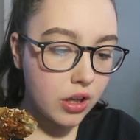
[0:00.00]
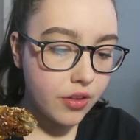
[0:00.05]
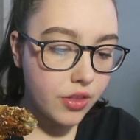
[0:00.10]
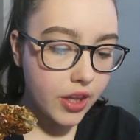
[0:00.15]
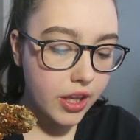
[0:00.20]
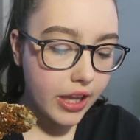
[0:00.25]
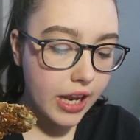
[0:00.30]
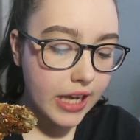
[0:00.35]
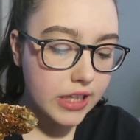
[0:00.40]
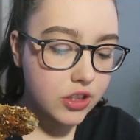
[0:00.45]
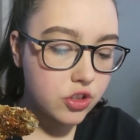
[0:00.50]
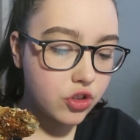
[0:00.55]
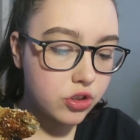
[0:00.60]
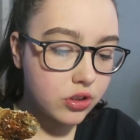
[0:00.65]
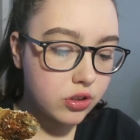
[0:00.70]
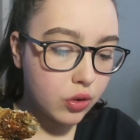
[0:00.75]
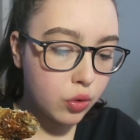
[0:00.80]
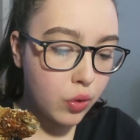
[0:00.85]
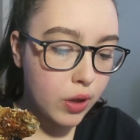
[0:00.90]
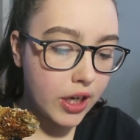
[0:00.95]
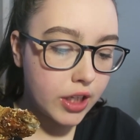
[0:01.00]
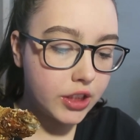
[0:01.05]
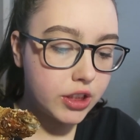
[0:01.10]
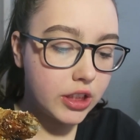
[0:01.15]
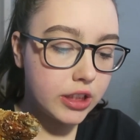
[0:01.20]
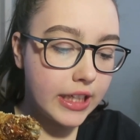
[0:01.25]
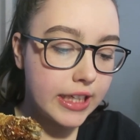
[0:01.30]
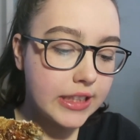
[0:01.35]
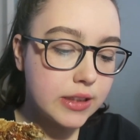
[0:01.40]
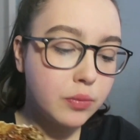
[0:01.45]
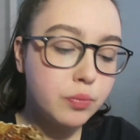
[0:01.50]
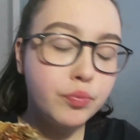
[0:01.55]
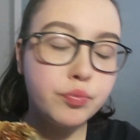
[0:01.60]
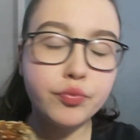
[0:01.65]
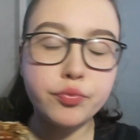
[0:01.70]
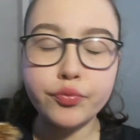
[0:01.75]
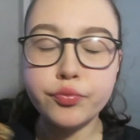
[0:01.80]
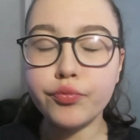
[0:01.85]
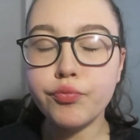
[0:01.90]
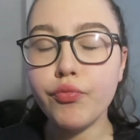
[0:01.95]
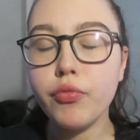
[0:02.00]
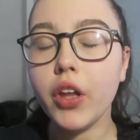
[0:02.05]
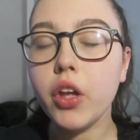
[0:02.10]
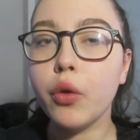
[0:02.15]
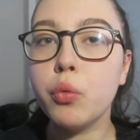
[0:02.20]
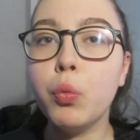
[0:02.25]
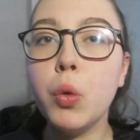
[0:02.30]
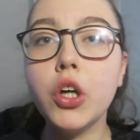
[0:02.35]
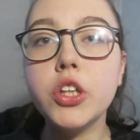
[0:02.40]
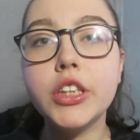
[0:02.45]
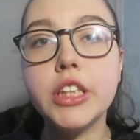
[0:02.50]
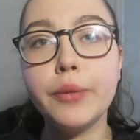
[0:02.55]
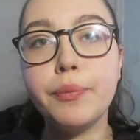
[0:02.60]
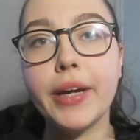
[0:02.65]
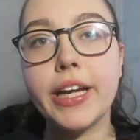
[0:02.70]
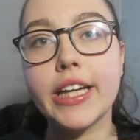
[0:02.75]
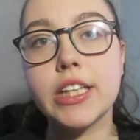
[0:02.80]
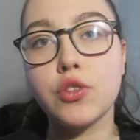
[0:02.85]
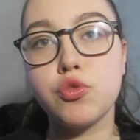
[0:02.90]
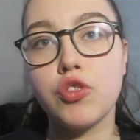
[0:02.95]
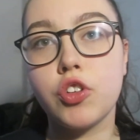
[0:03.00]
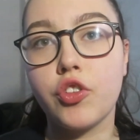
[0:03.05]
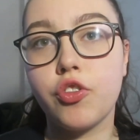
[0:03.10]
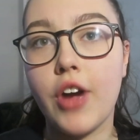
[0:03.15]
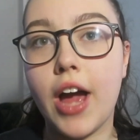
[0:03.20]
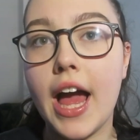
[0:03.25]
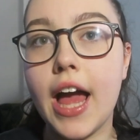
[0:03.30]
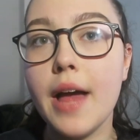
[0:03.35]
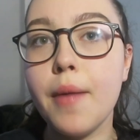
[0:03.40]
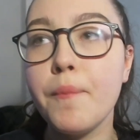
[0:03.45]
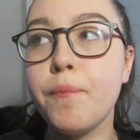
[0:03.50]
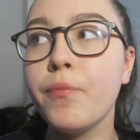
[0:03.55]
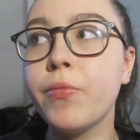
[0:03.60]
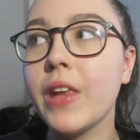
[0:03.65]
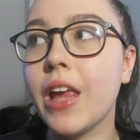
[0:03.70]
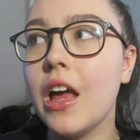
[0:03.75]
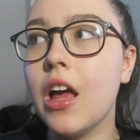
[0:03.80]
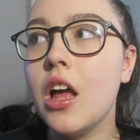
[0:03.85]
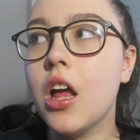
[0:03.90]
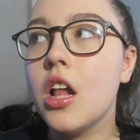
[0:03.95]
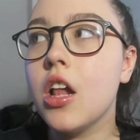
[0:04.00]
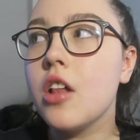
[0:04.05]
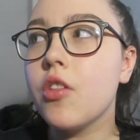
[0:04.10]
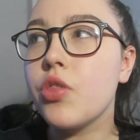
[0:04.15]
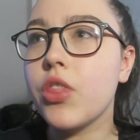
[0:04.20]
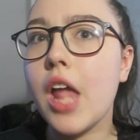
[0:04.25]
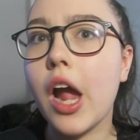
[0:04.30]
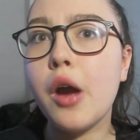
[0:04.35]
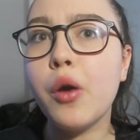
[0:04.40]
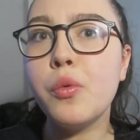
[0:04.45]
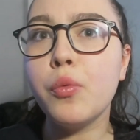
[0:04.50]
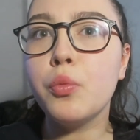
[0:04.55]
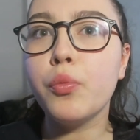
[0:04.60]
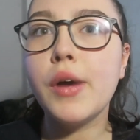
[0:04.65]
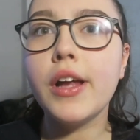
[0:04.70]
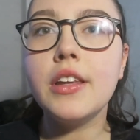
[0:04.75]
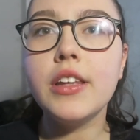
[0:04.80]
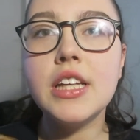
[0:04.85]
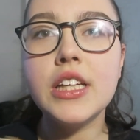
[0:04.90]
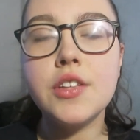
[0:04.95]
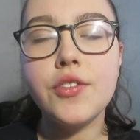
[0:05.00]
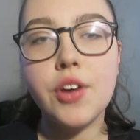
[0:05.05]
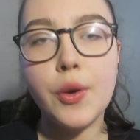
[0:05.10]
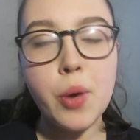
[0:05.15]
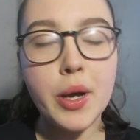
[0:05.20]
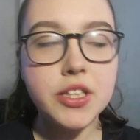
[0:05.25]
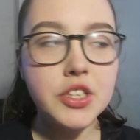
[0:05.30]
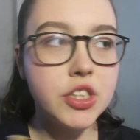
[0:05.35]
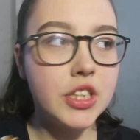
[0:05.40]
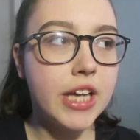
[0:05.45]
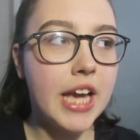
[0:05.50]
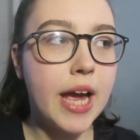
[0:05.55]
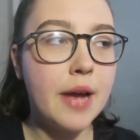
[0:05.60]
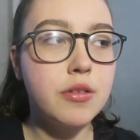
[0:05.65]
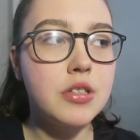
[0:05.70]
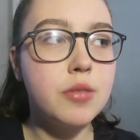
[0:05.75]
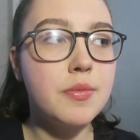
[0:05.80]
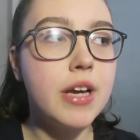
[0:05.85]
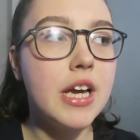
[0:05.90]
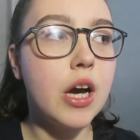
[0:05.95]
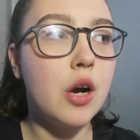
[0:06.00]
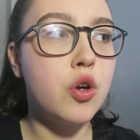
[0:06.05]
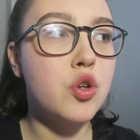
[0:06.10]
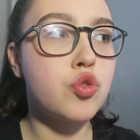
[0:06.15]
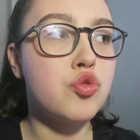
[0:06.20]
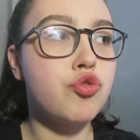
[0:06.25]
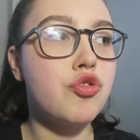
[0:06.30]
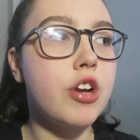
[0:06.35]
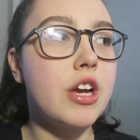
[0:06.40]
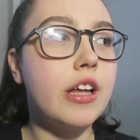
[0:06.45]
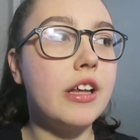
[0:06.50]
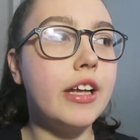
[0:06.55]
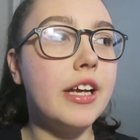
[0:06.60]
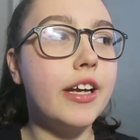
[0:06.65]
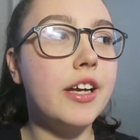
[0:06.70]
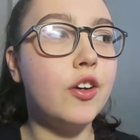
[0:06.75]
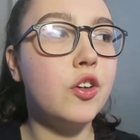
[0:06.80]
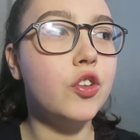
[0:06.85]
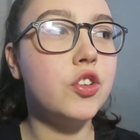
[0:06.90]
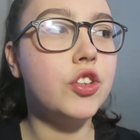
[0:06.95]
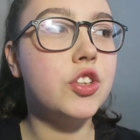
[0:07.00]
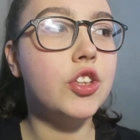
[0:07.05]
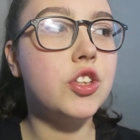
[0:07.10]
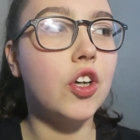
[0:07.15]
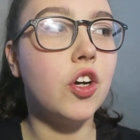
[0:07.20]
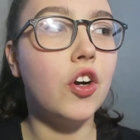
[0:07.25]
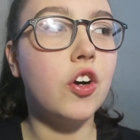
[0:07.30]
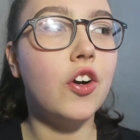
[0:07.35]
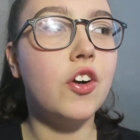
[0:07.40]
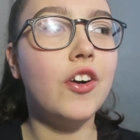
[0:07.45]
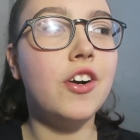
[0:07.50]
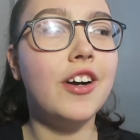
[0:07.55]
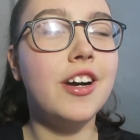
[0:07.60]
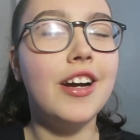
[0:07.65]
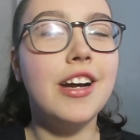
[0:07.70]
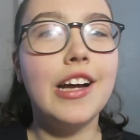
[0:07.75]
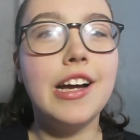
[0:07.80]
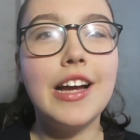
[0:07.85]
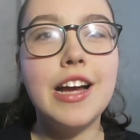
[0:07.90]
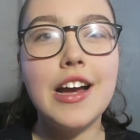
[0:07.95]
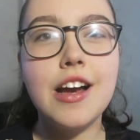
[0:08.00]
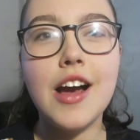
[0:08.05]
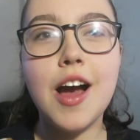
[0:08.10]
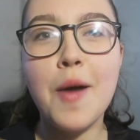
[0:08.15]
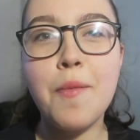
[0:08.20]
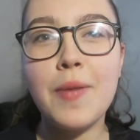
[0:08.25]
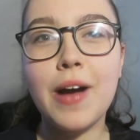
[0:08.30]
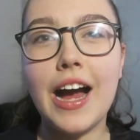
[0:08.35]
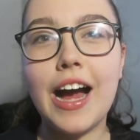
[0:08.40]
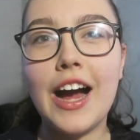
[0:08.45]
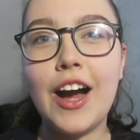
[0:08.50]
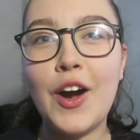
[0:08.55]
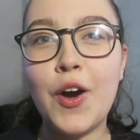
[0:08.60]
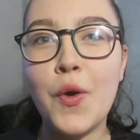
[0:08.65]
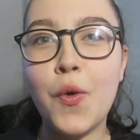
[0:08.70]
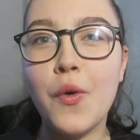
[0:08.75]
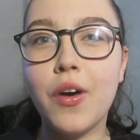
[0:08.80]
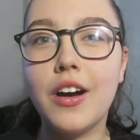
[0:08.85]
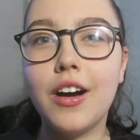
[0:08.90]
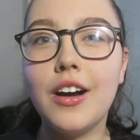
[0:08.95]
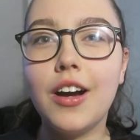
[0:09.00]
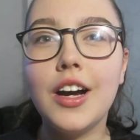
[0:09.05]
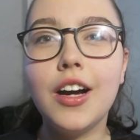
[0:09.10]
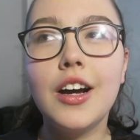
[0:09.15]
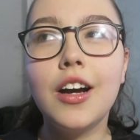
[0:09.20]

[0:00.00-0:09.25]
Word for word: The next question is, what's your biggest regret? Now, when this question came to me, I was really unsure about